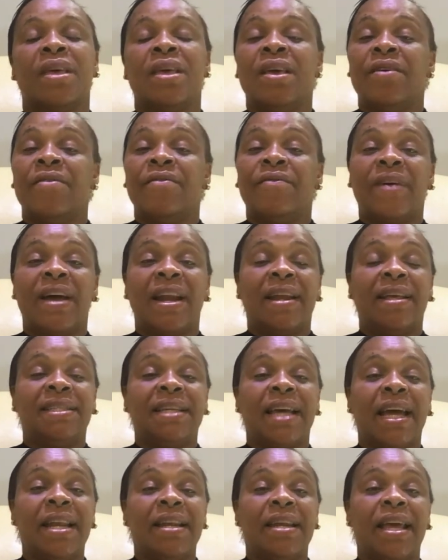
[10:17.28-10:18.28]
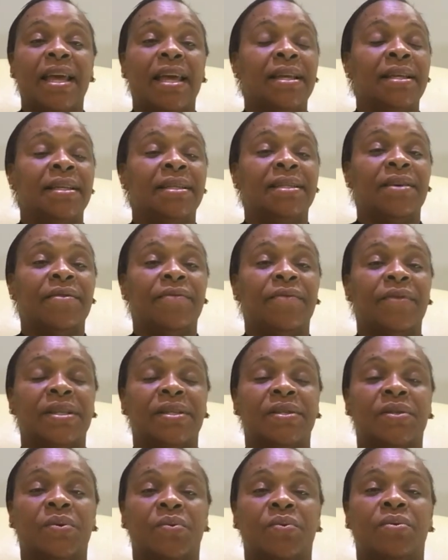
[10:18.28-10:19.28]
Valentine's Day is a
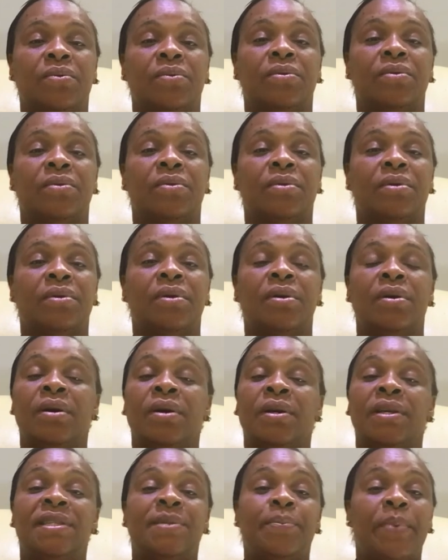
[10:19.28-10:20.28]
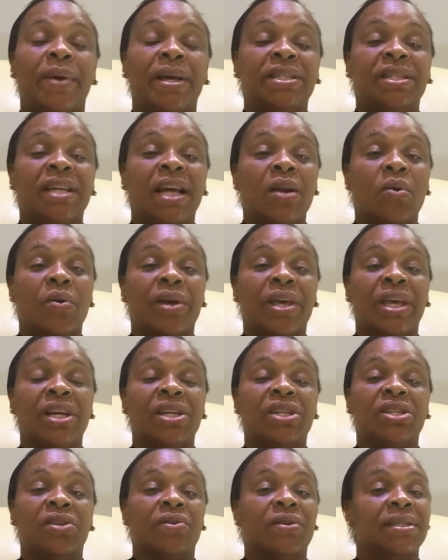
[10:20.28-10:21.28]
vessel. Special
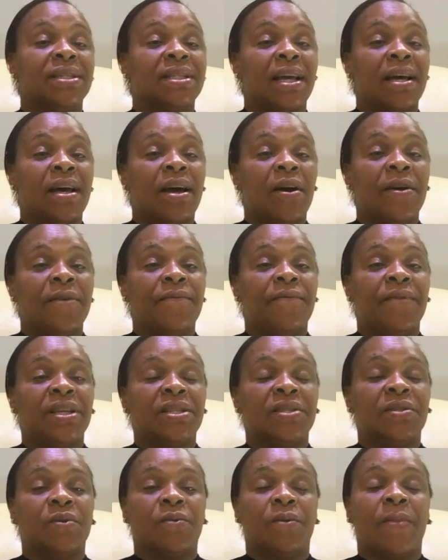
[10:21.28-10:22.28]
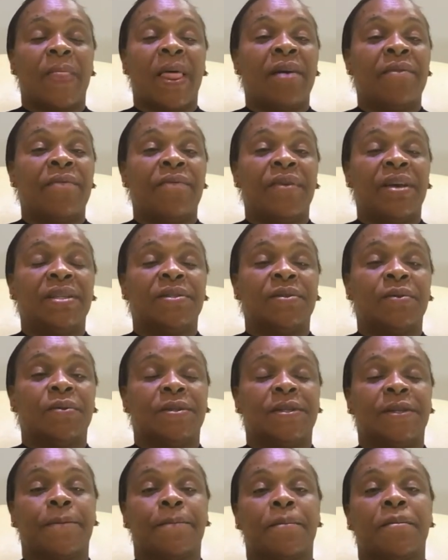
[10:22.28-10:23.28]
occasions are
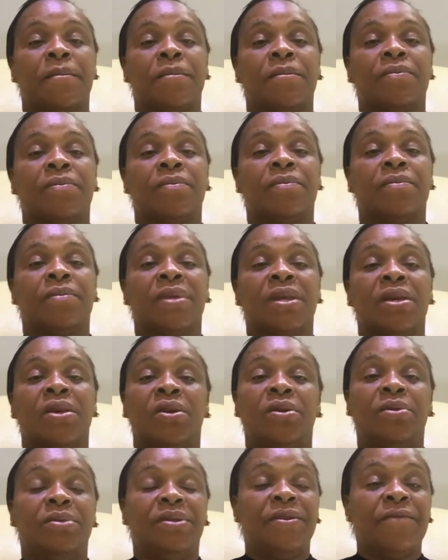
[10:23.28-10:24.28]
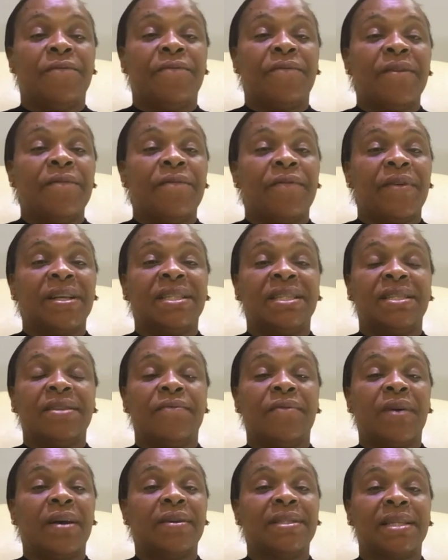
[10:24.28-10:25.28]
vessels. Different
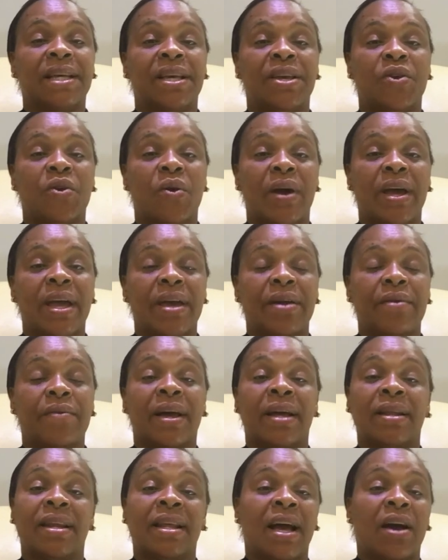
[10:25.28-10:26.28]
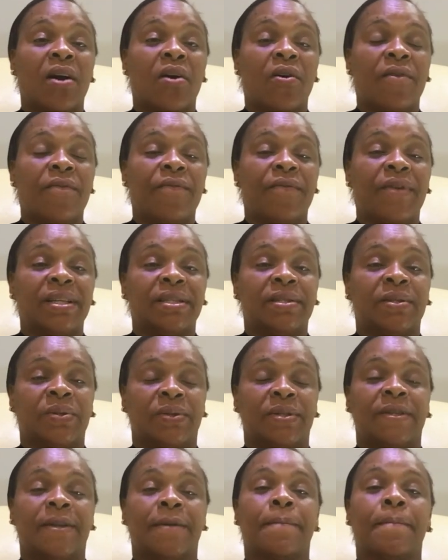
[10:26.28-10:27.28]
festivals in your area, they are all
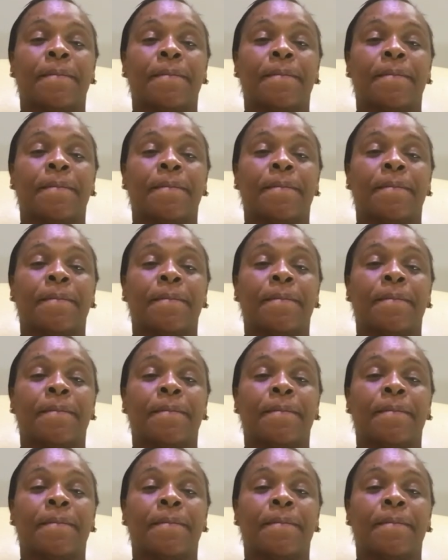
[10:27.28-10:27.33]
vessels.